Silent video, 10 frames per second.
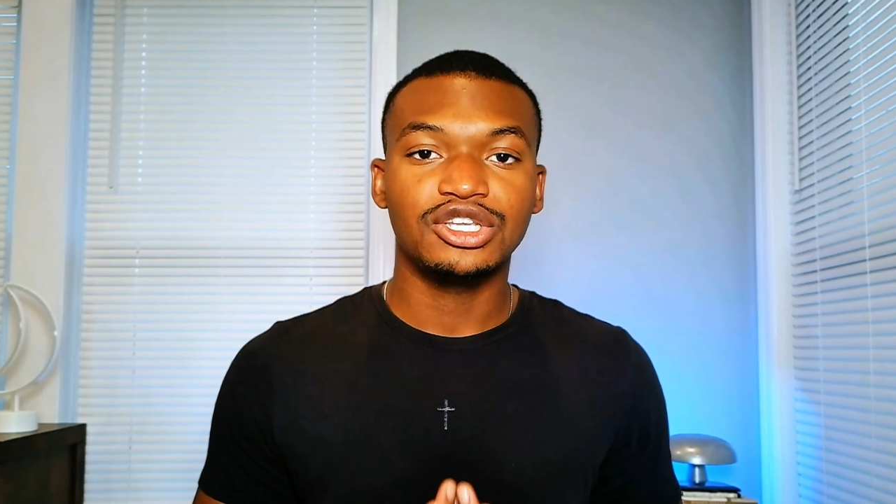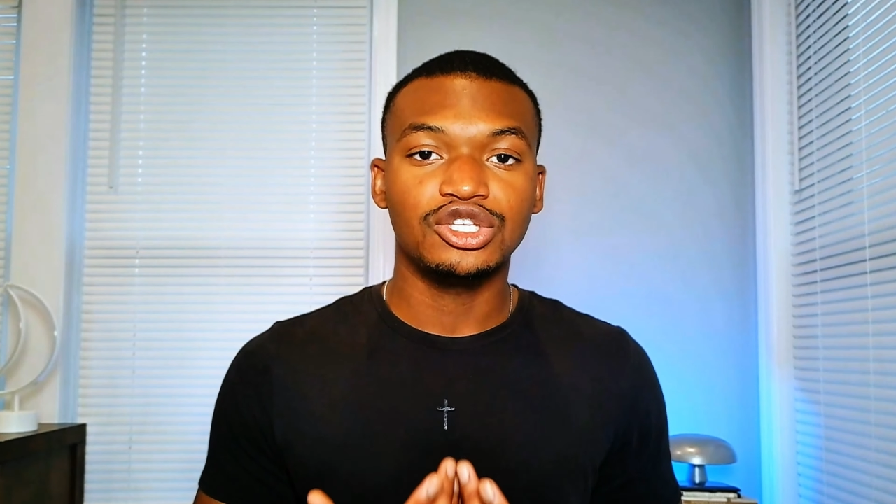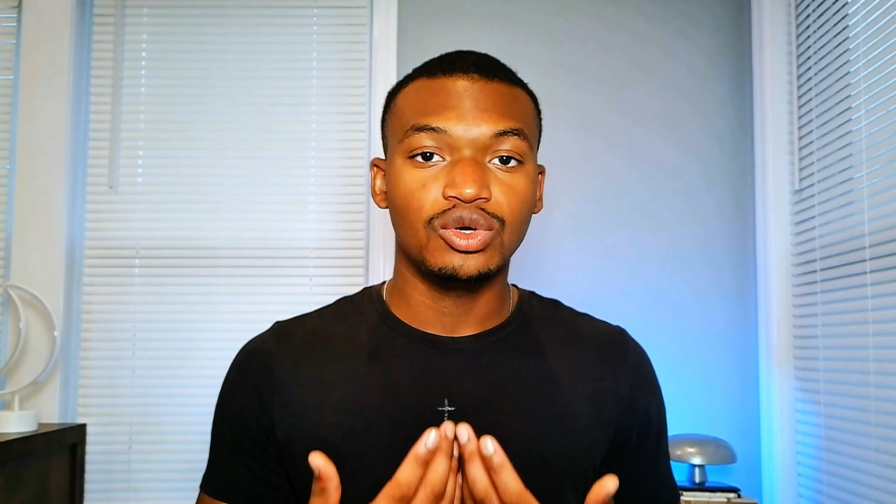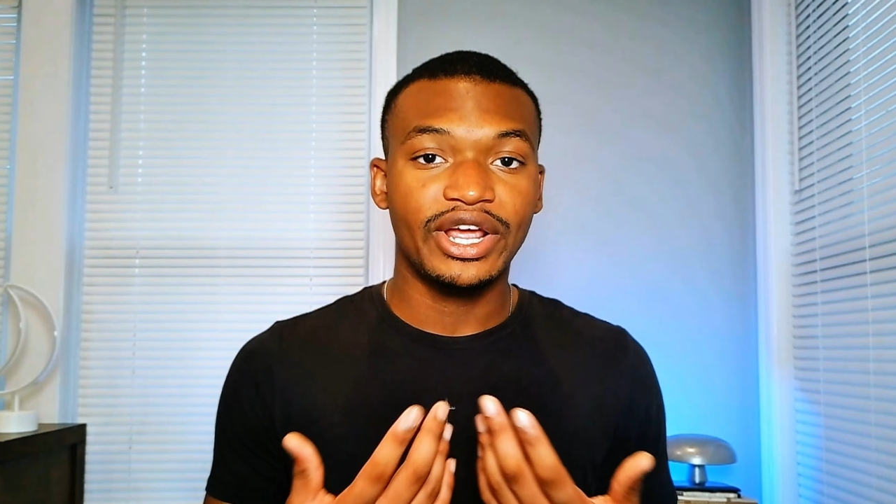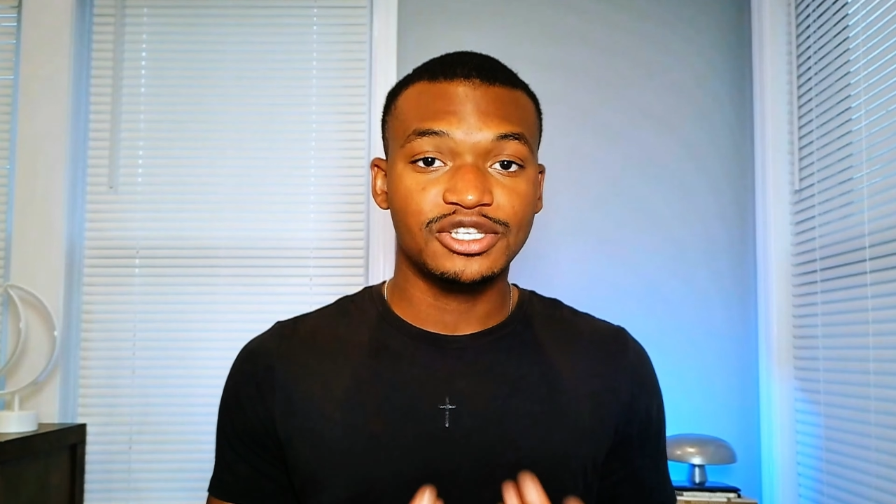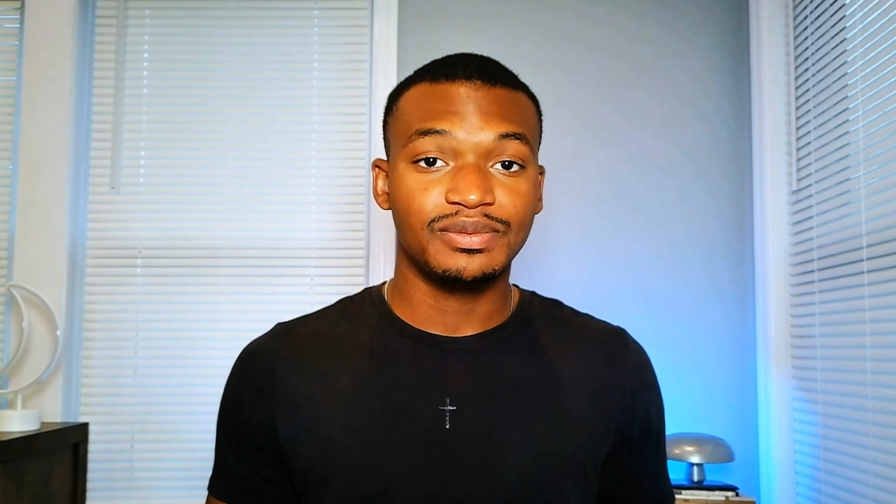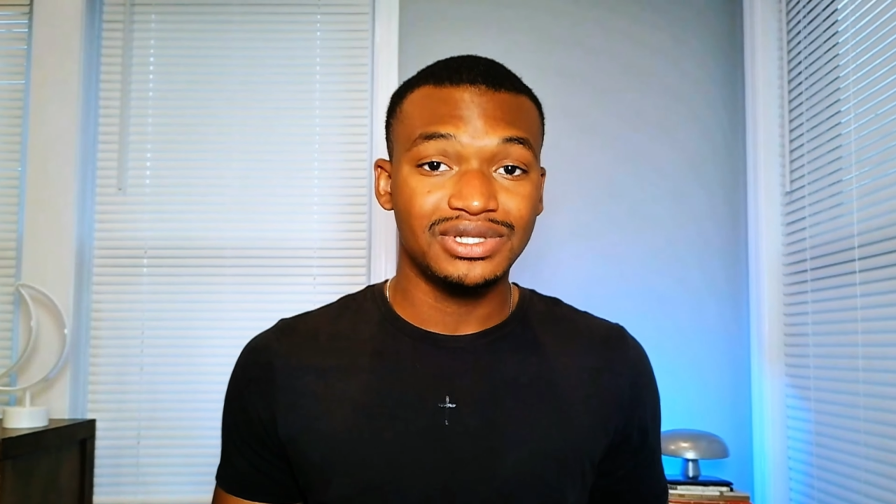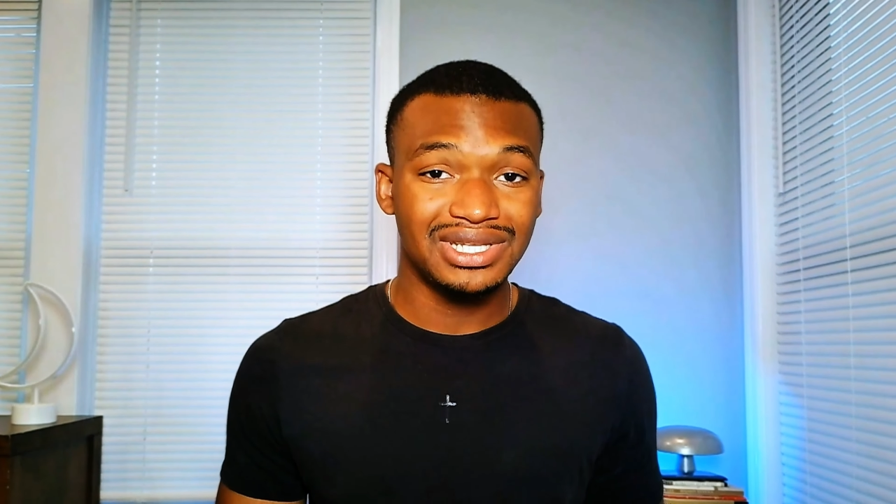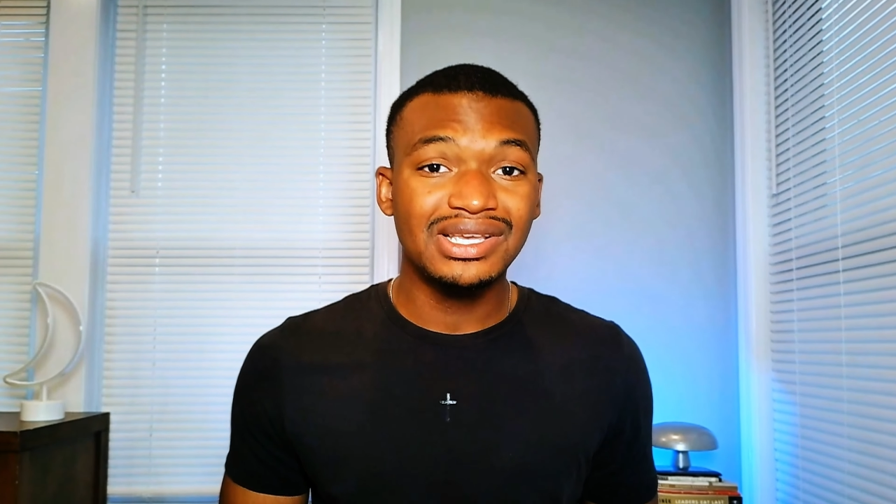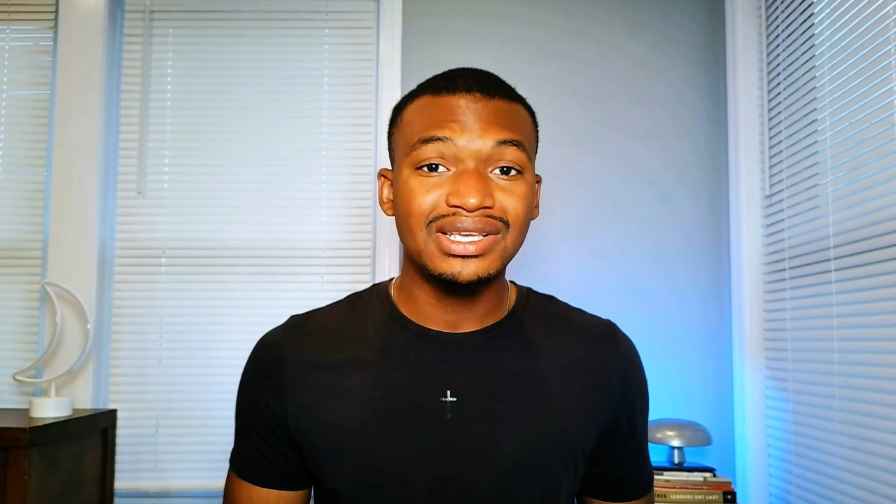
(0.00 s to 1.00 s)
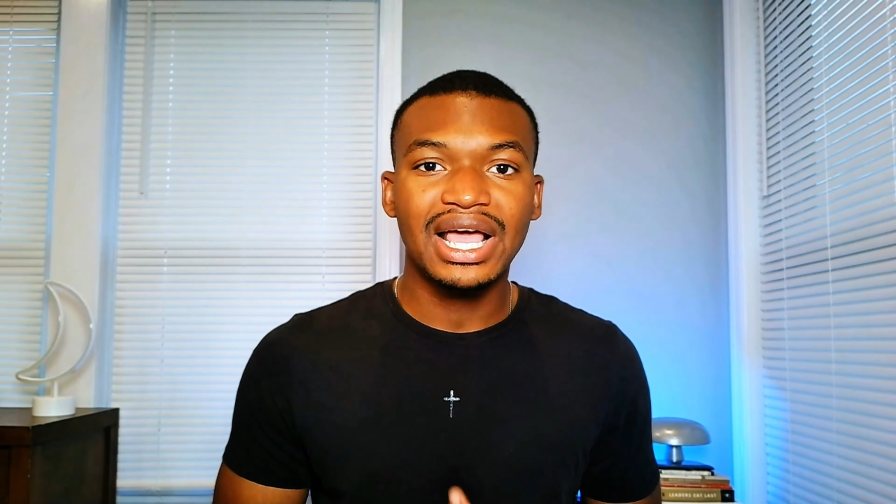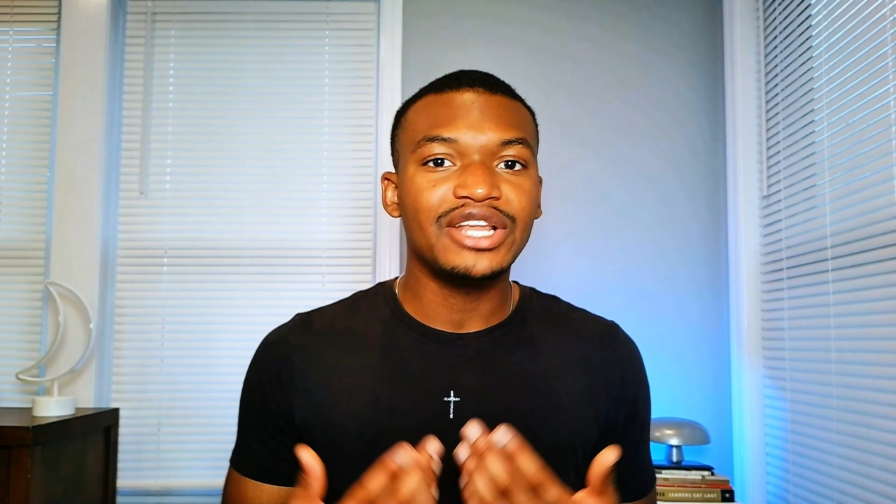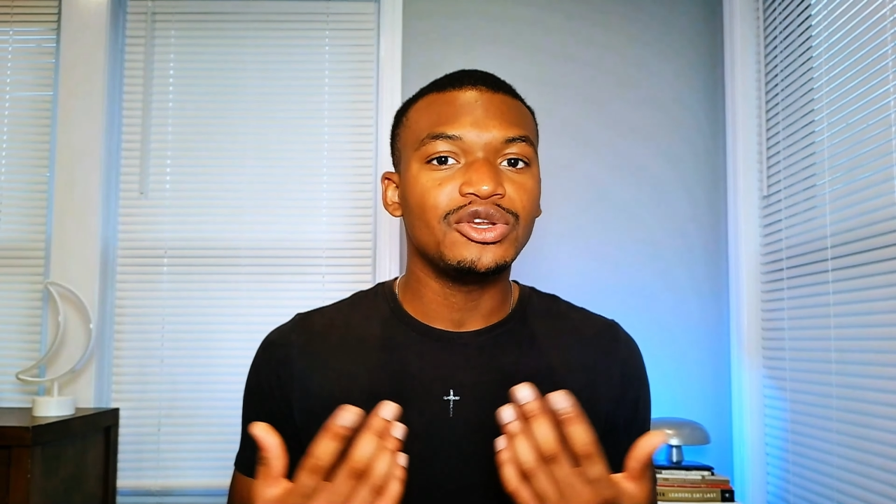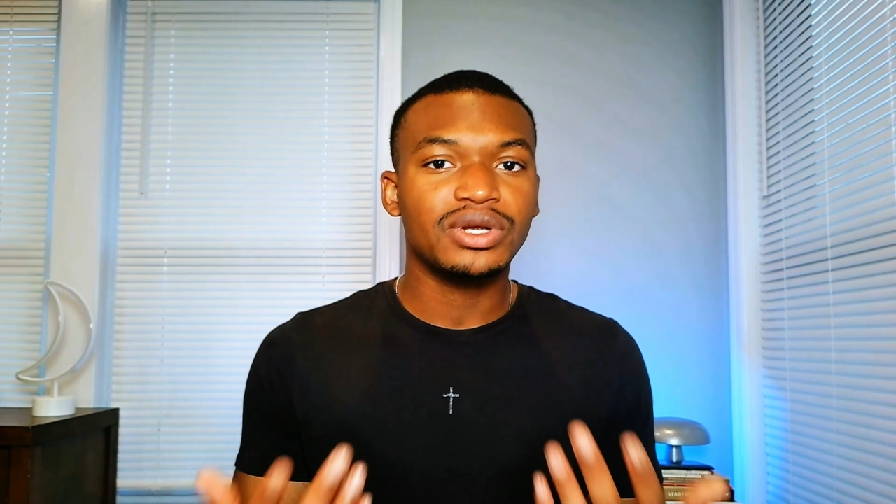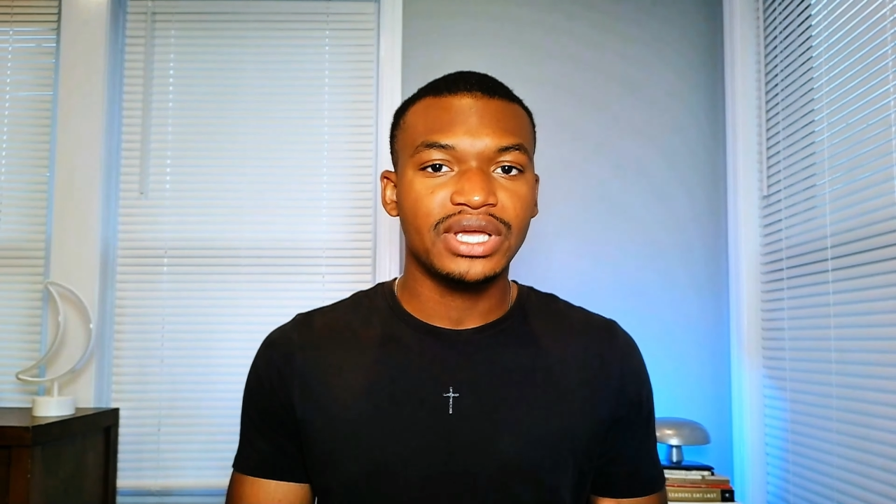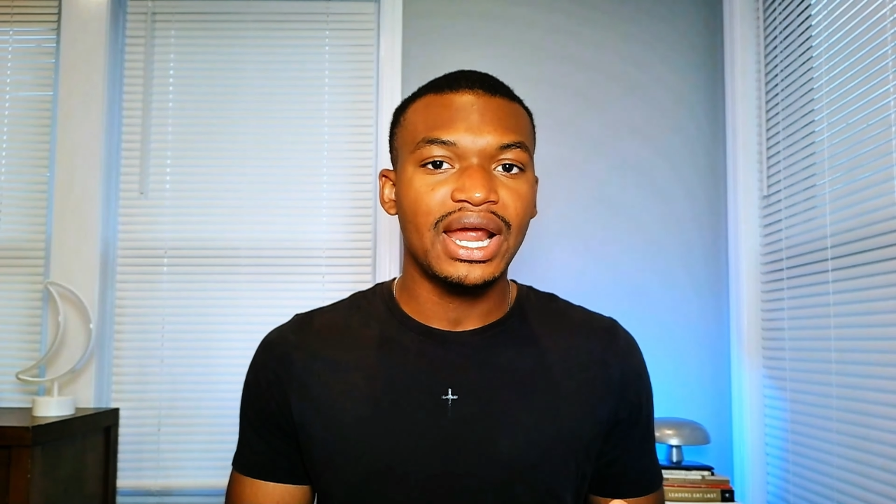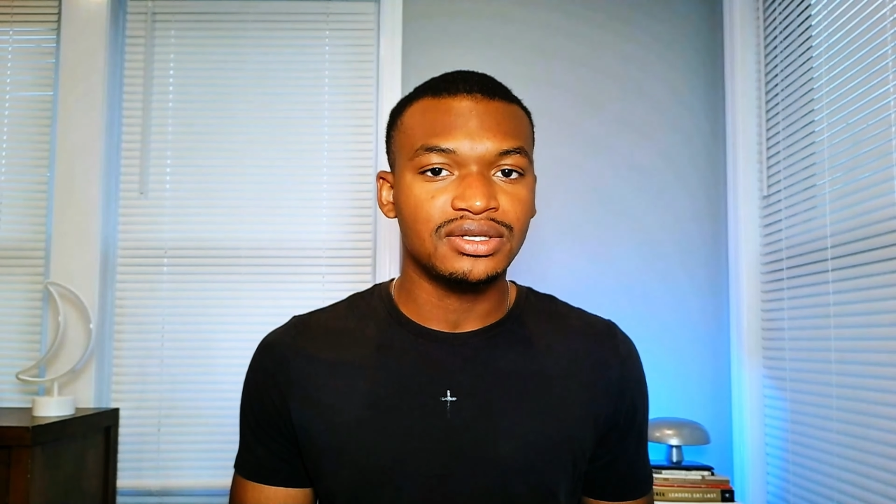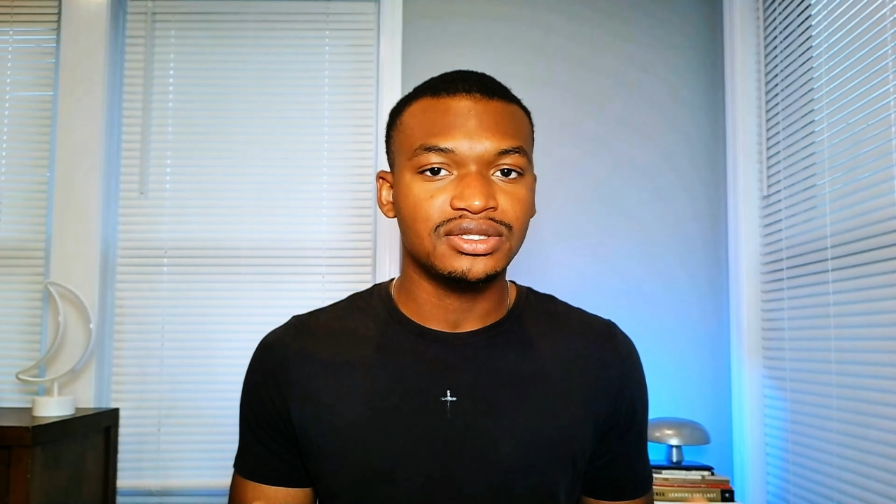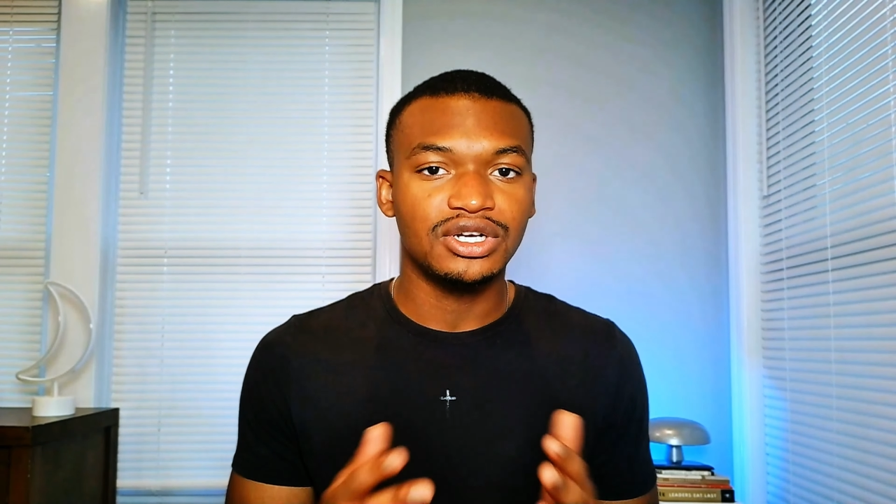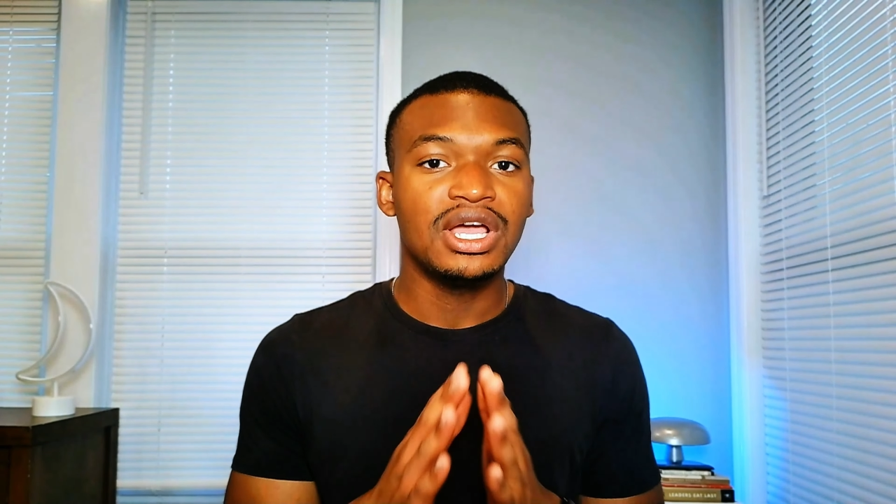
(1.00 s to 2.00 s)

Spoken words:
your expertise and your character.